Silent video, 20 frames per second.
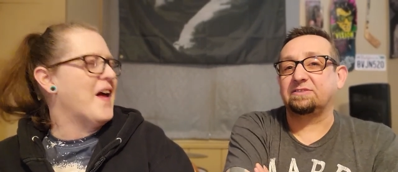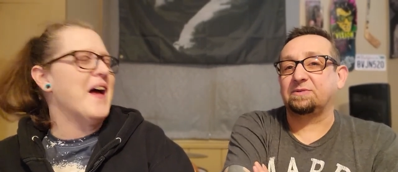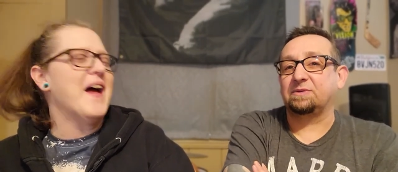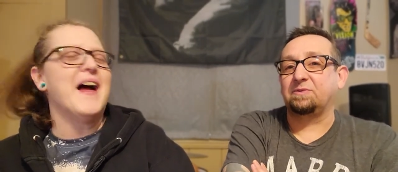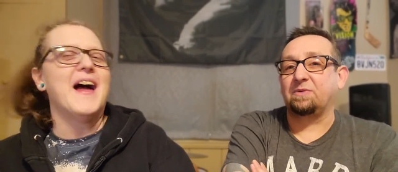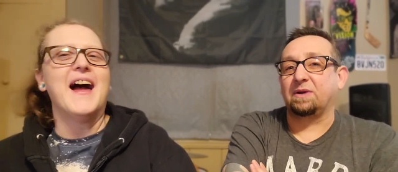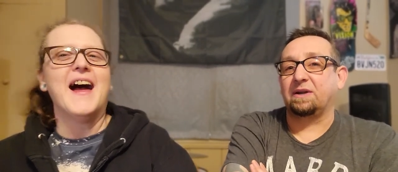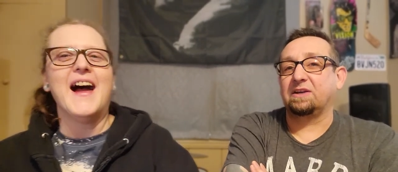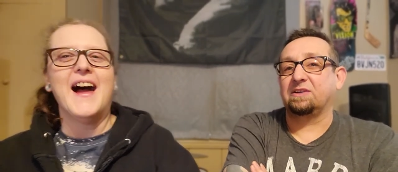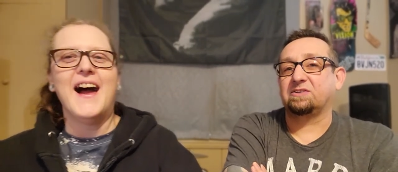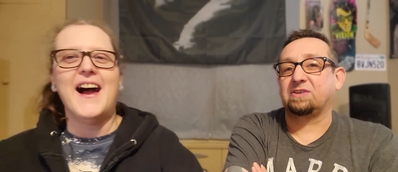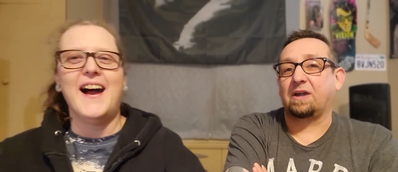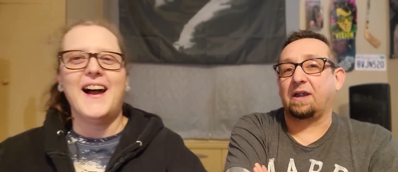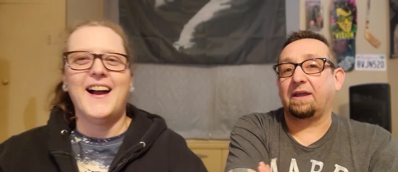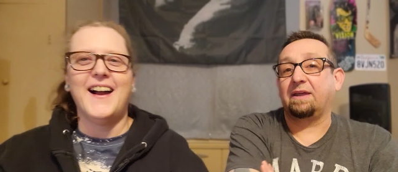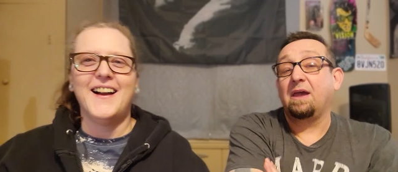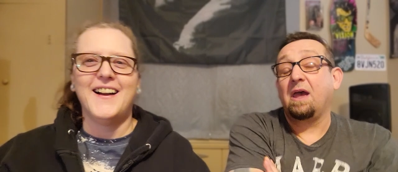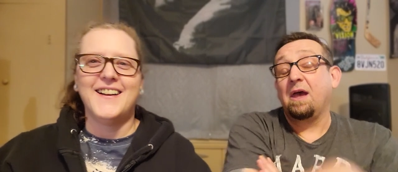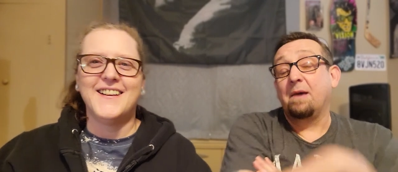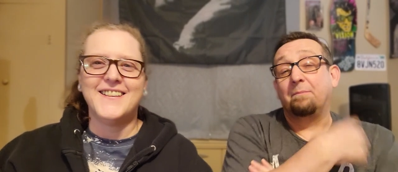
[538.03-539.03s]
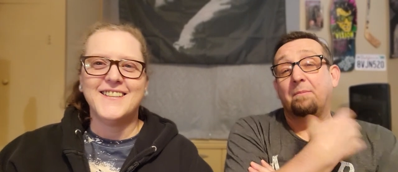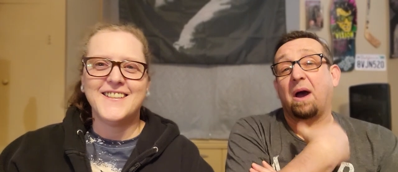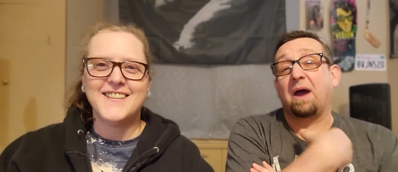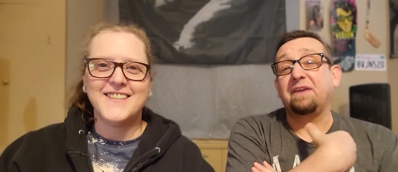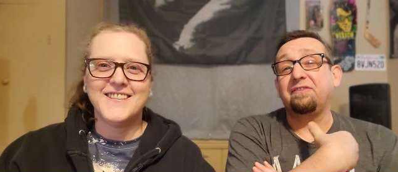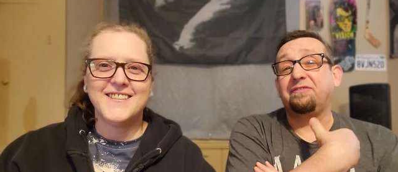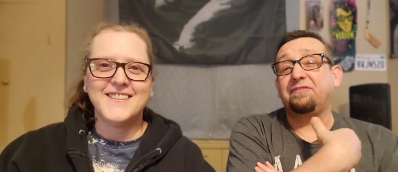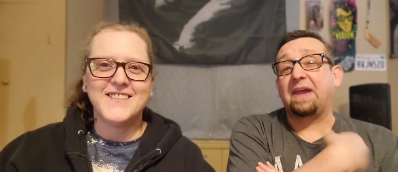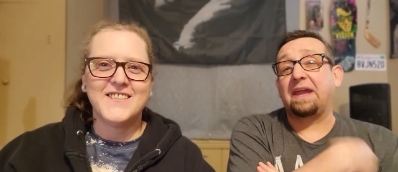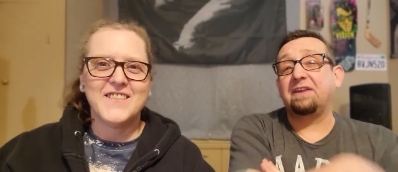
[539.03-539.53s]
Speaker 1: would want to try. My
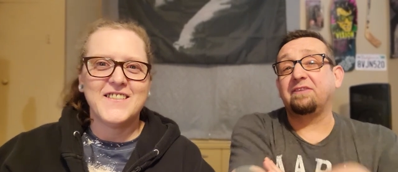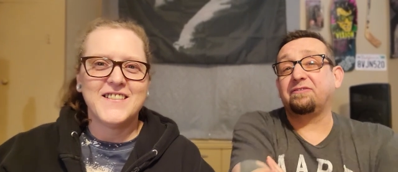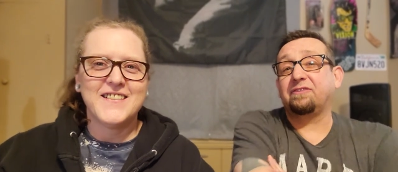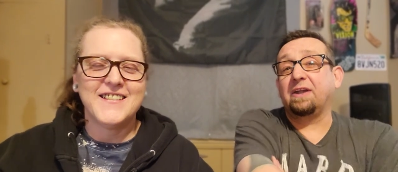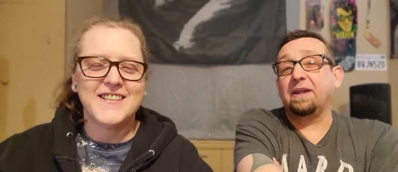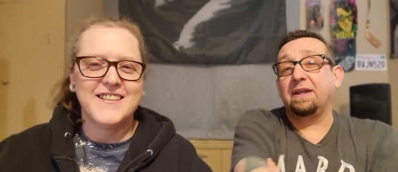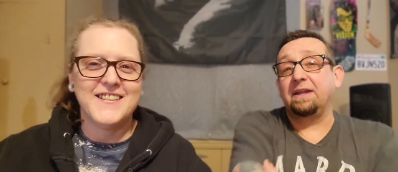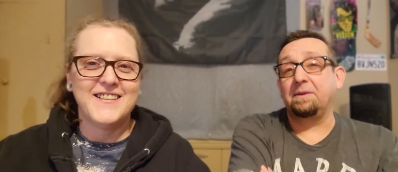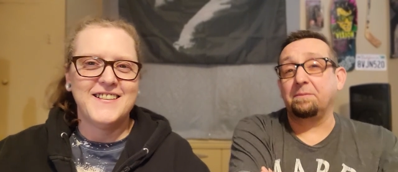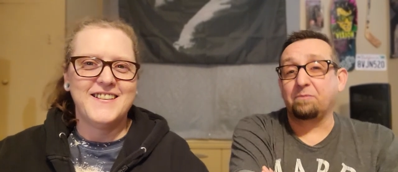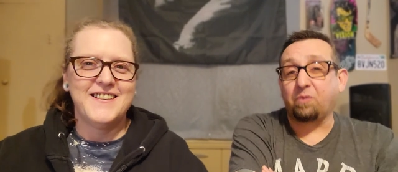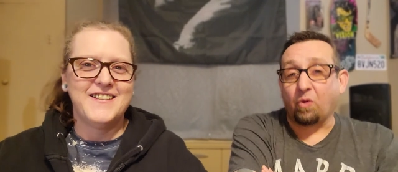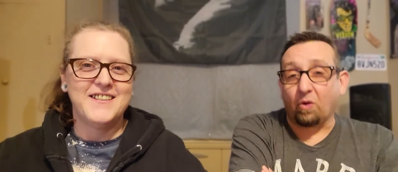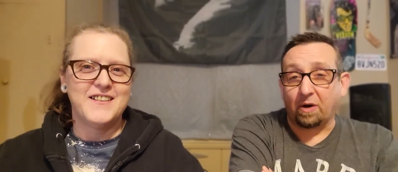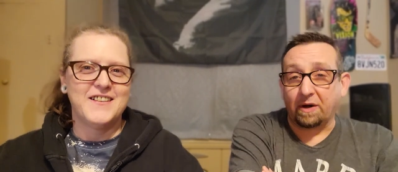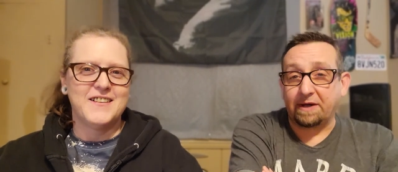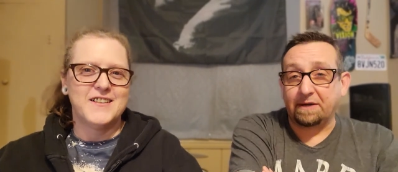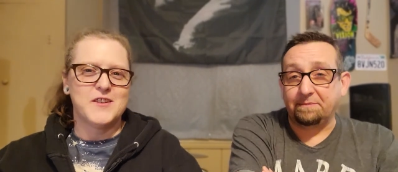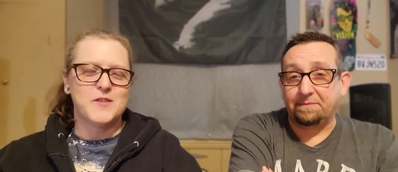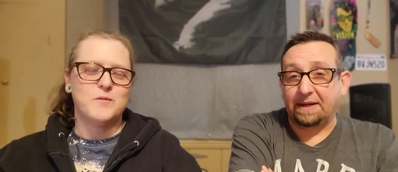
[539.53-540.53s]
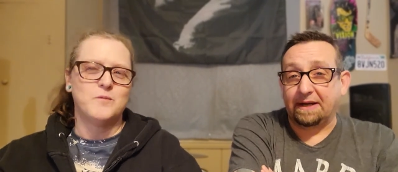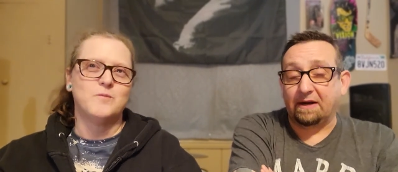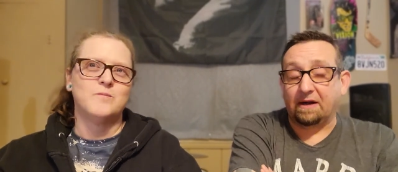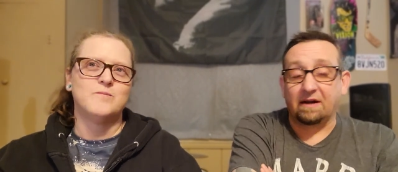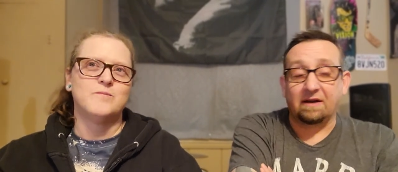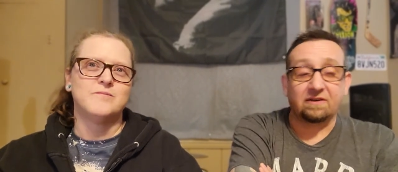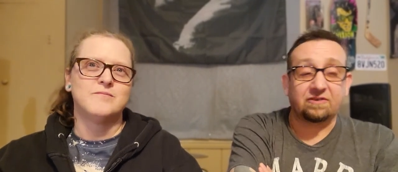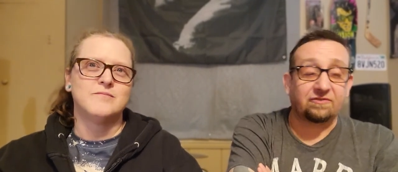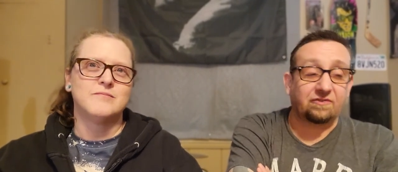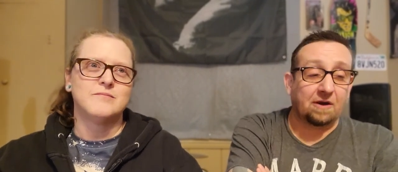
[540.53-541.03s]
favorite imported
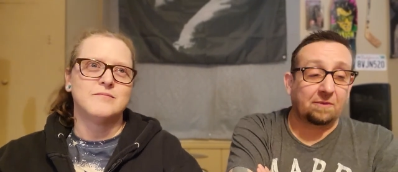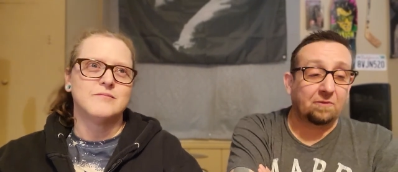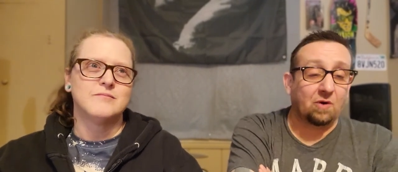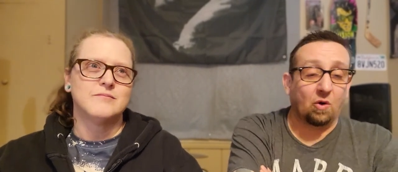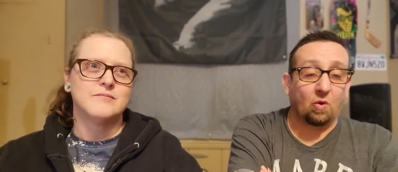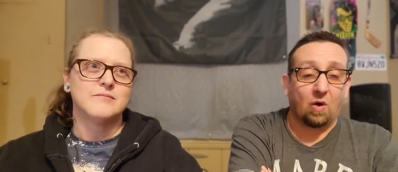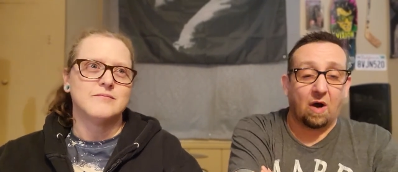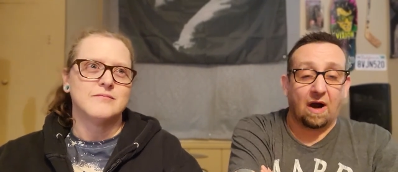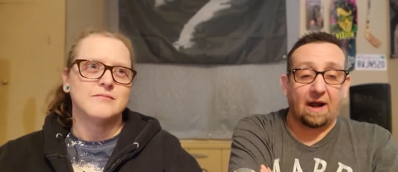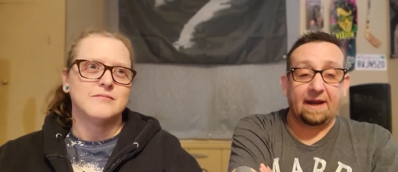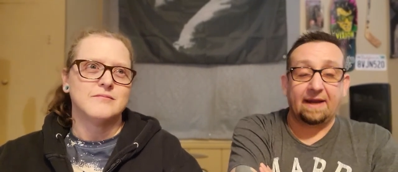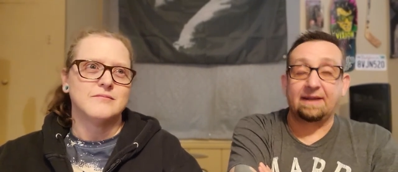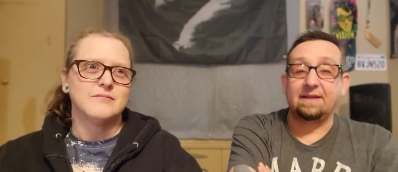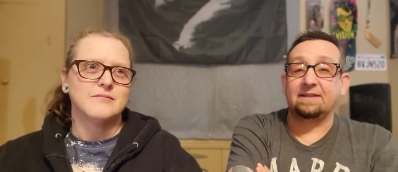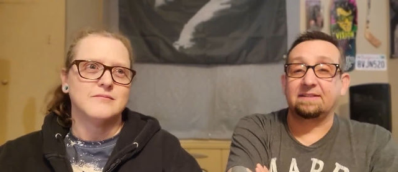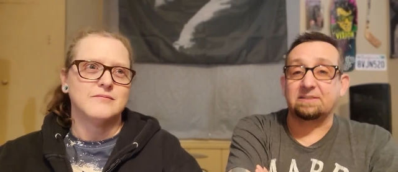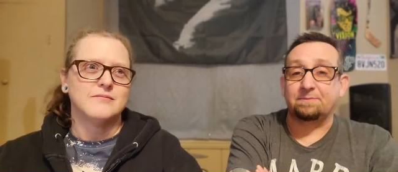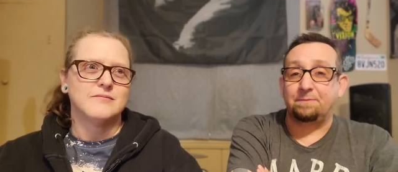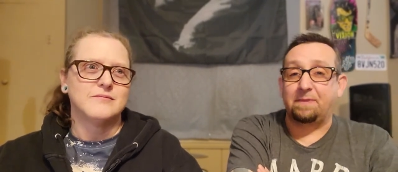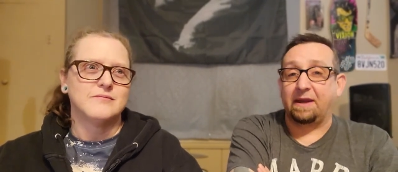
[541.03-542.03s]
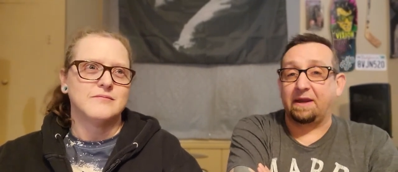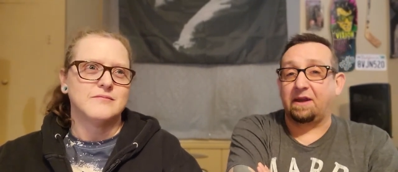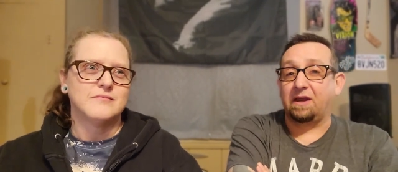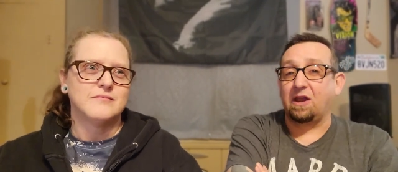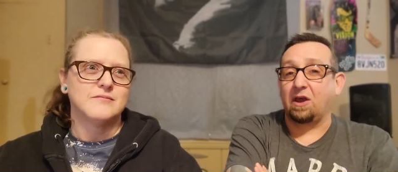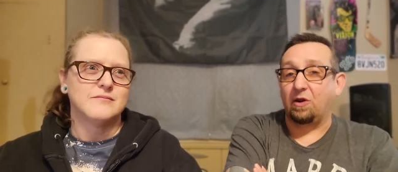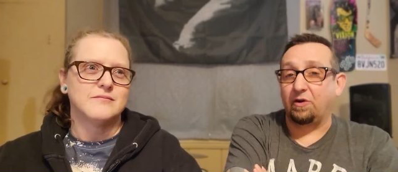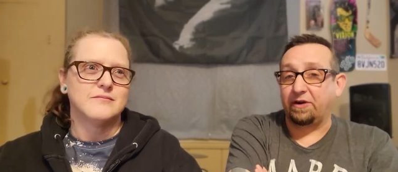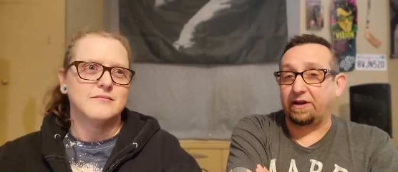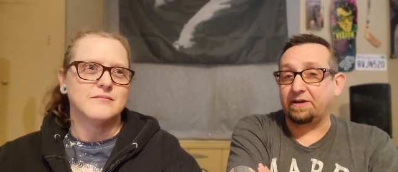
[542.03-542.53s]
beer is from Hawaii. It's Big
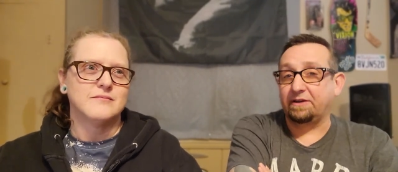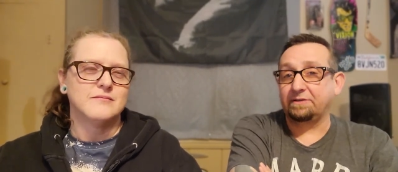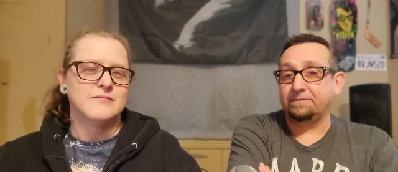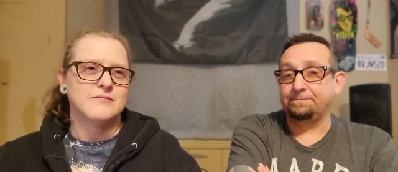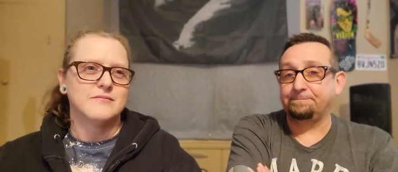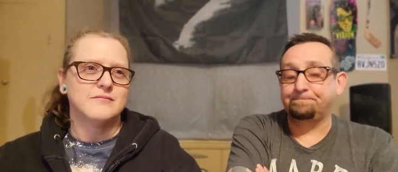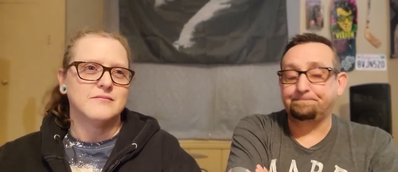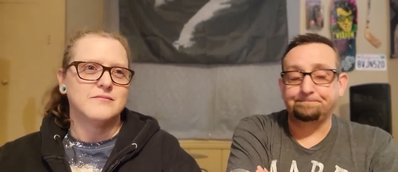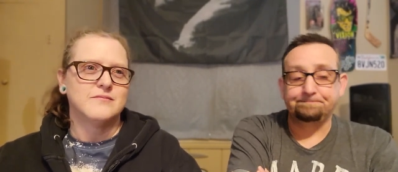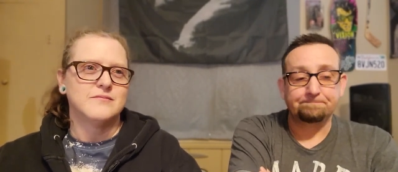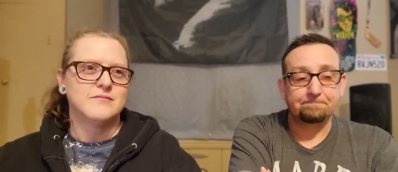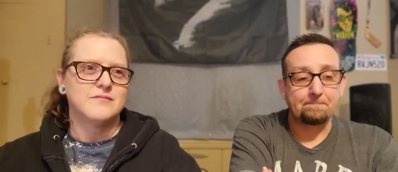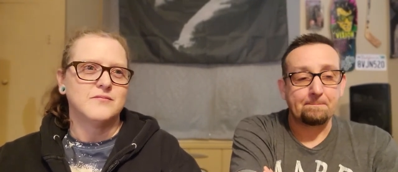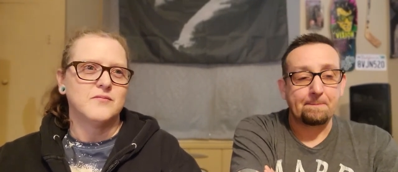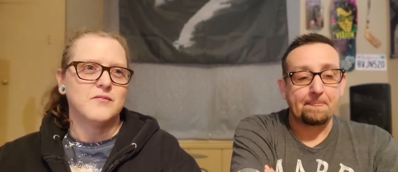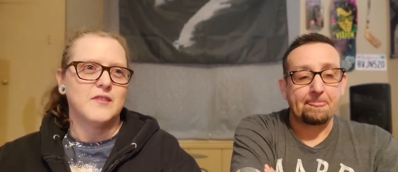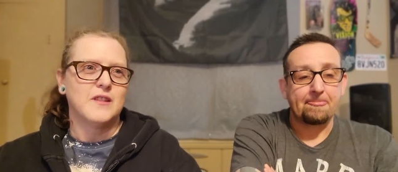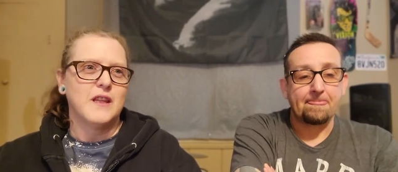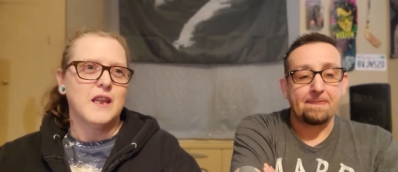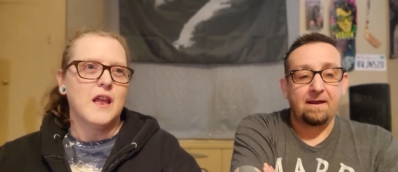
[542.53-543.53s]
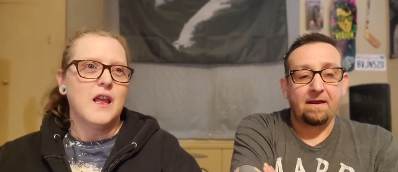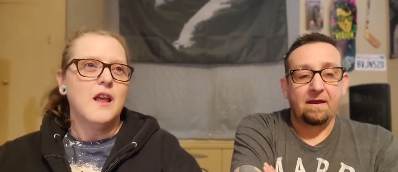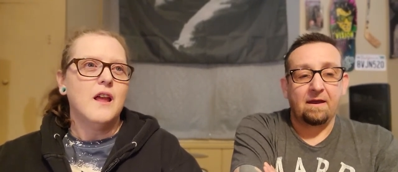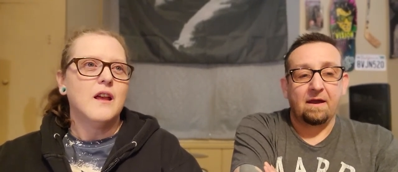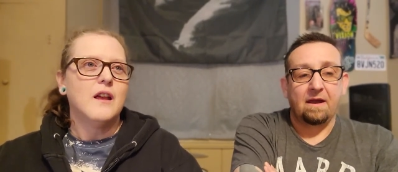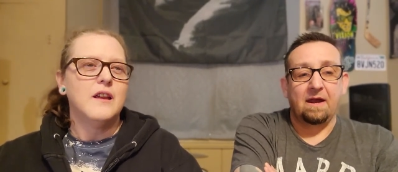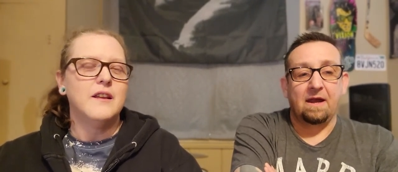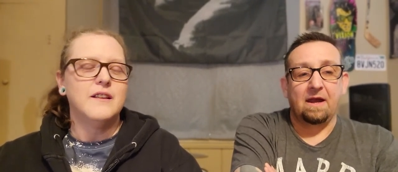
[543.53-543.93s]
Kona. Um,